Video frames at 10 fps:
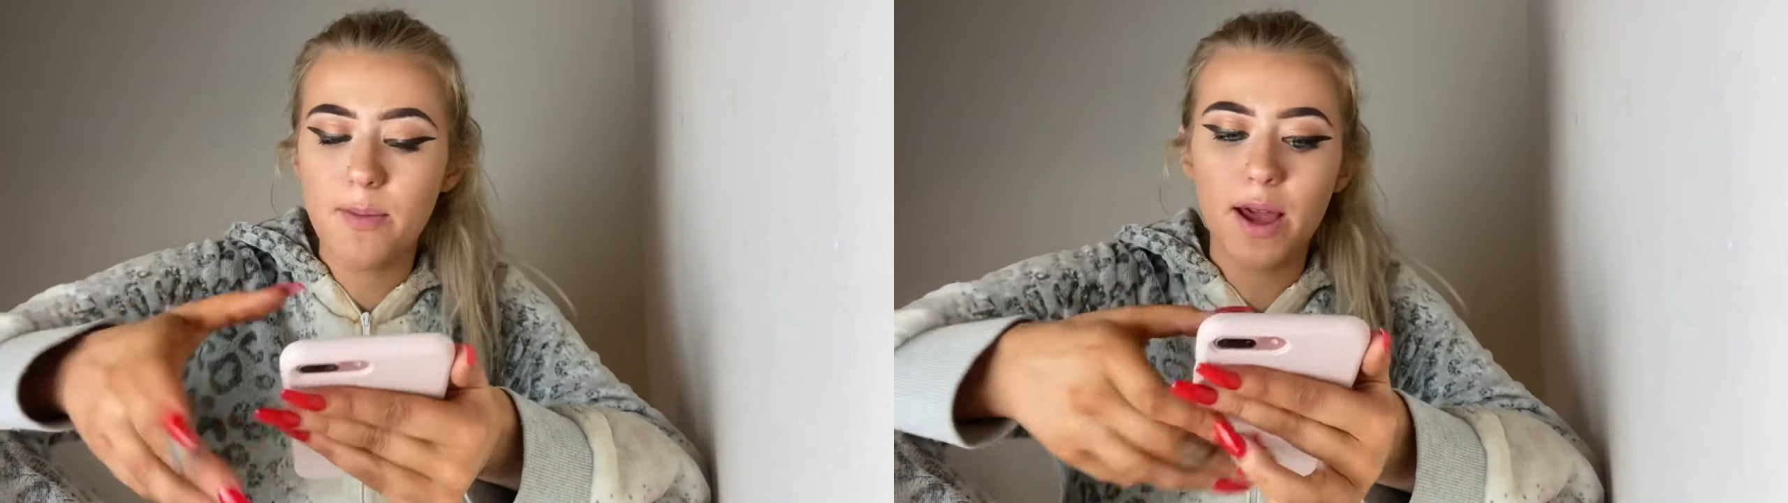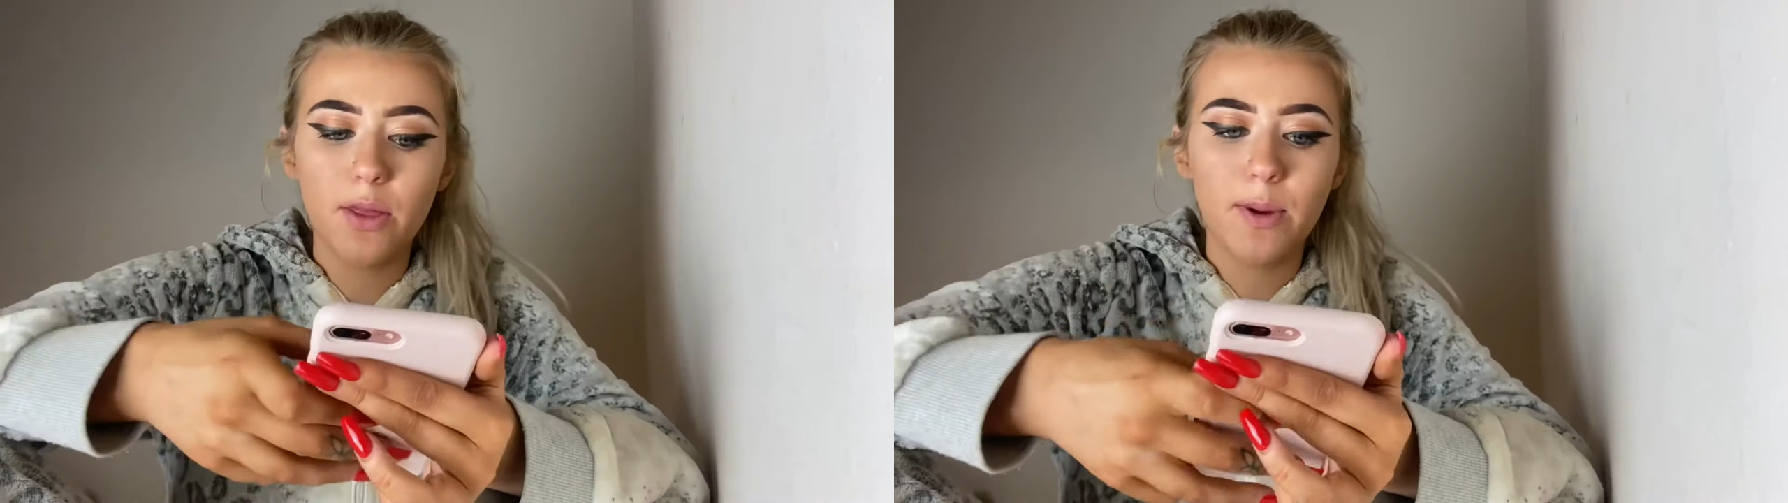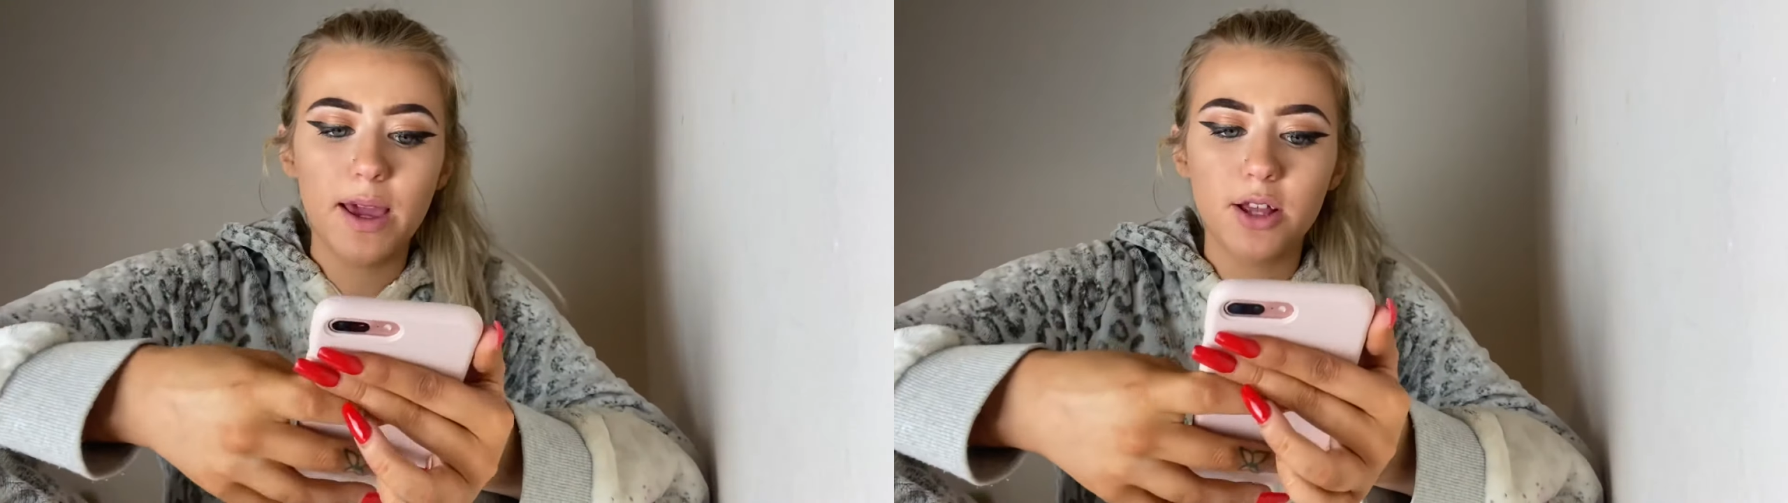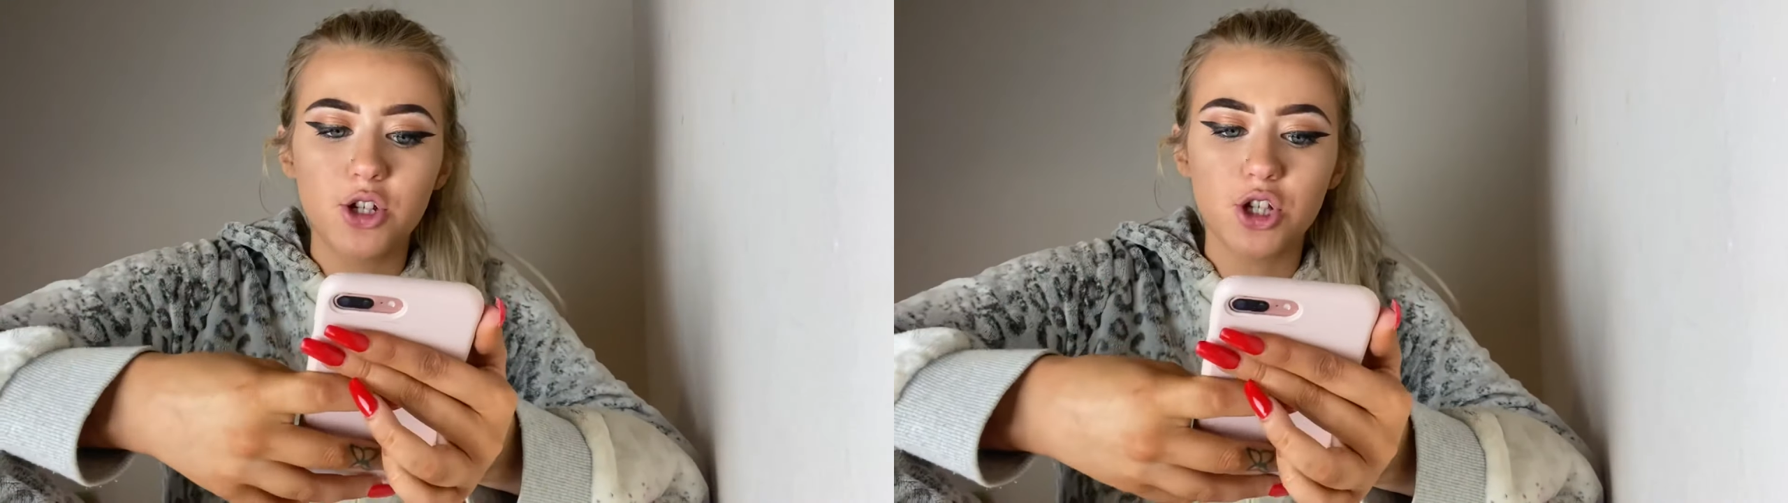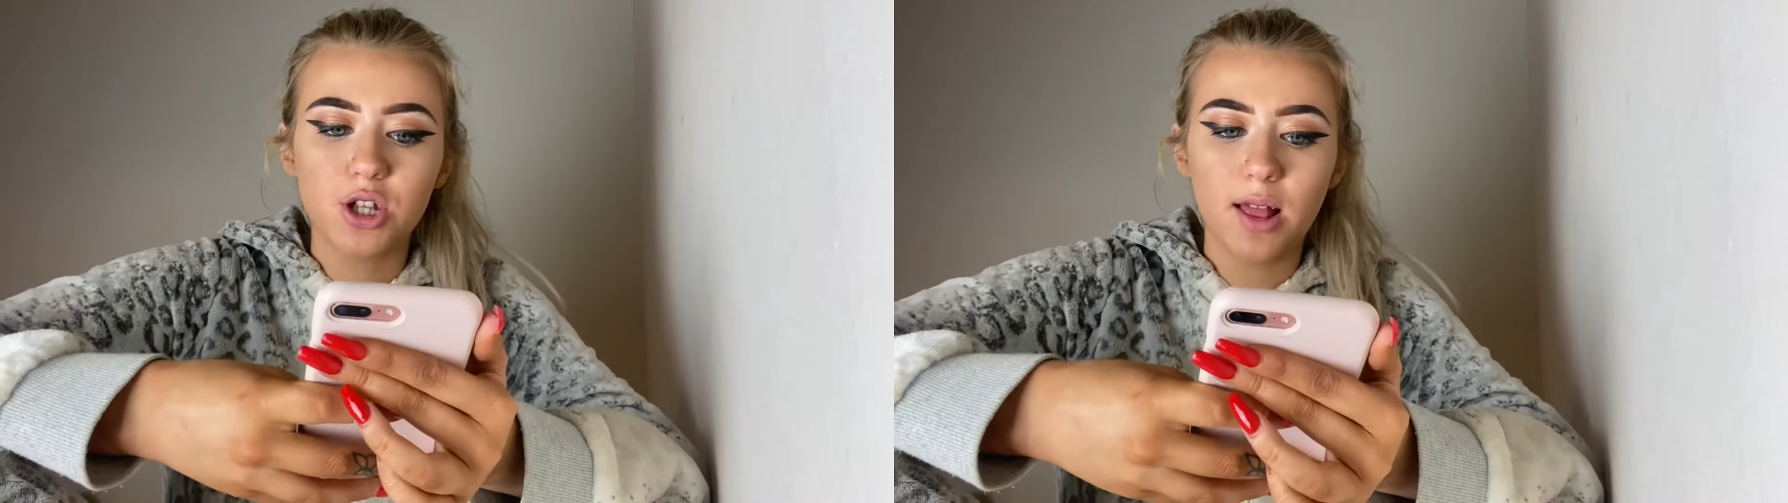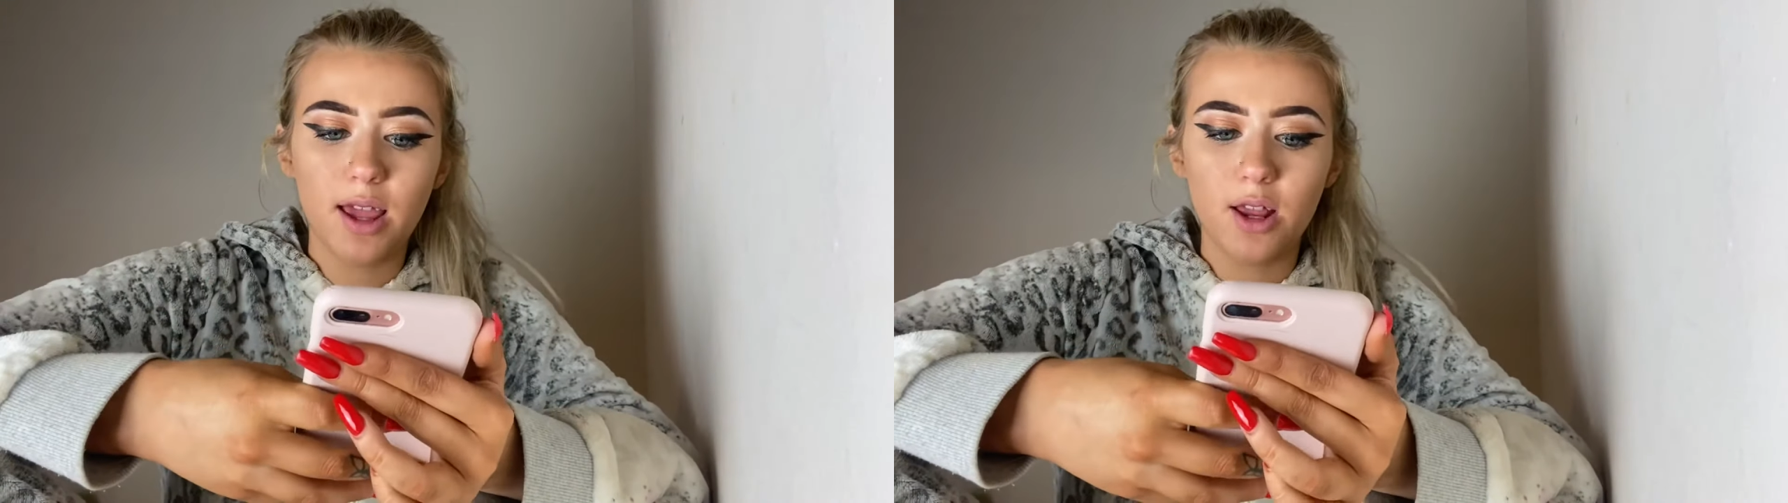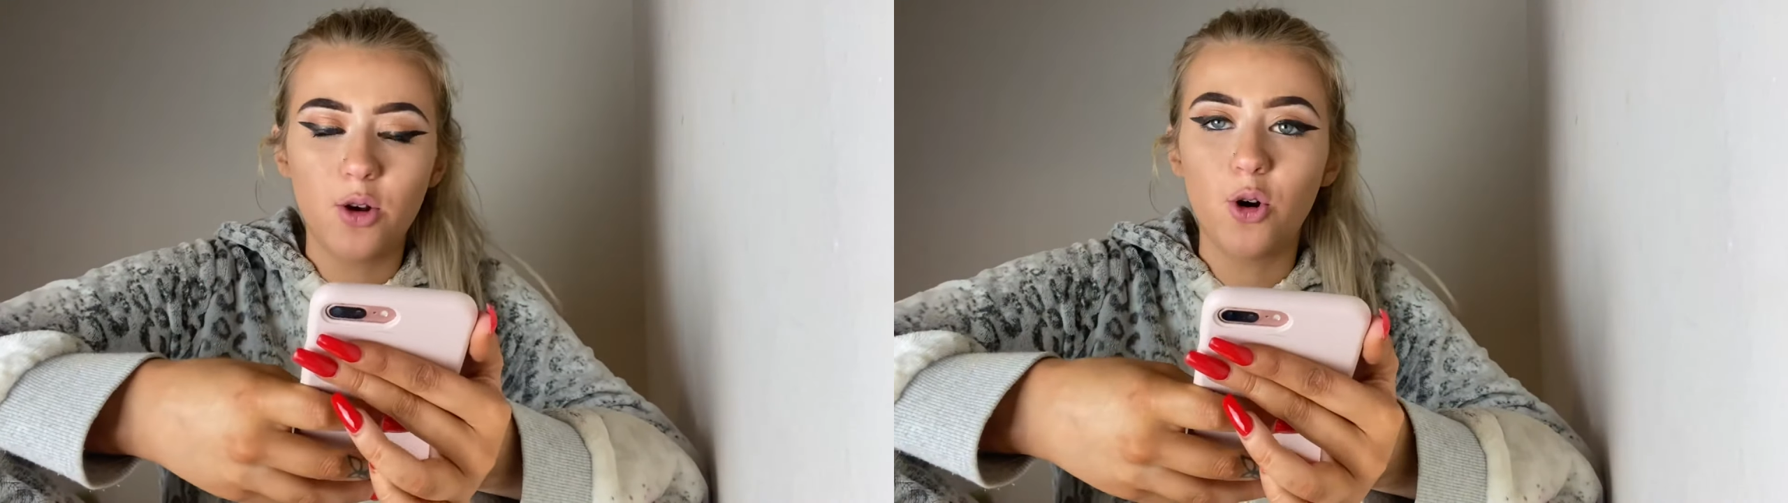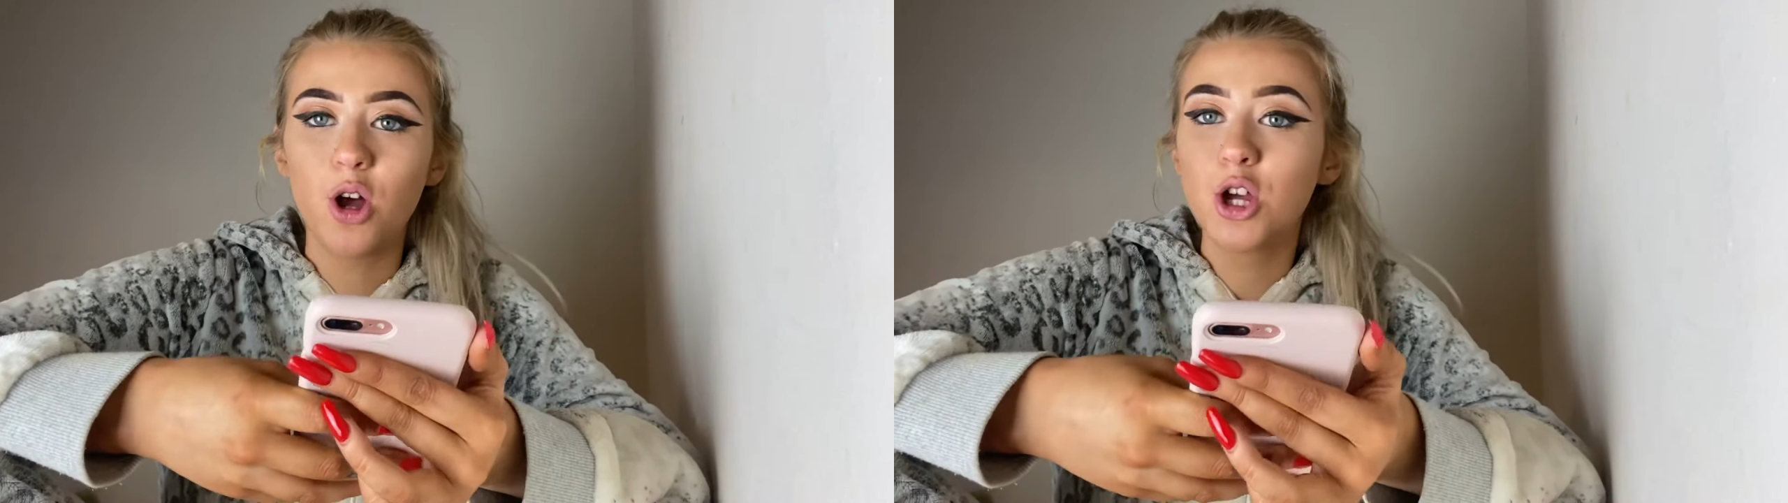by the way, just to let you
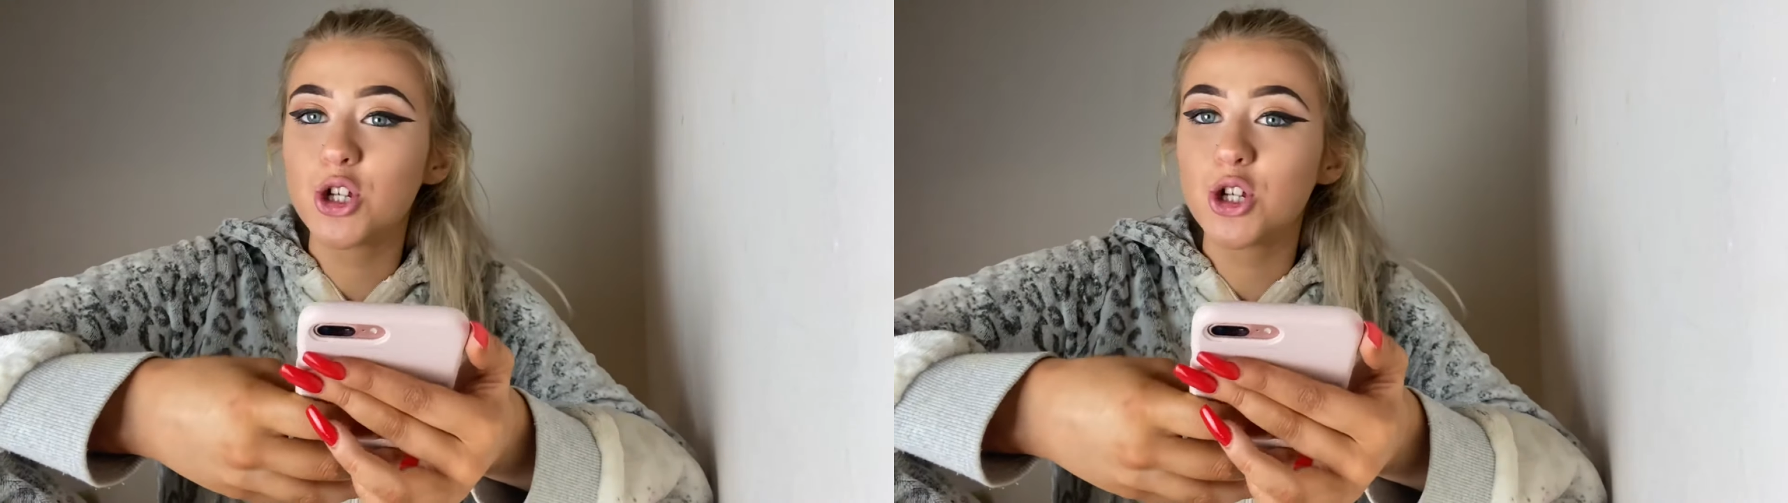know.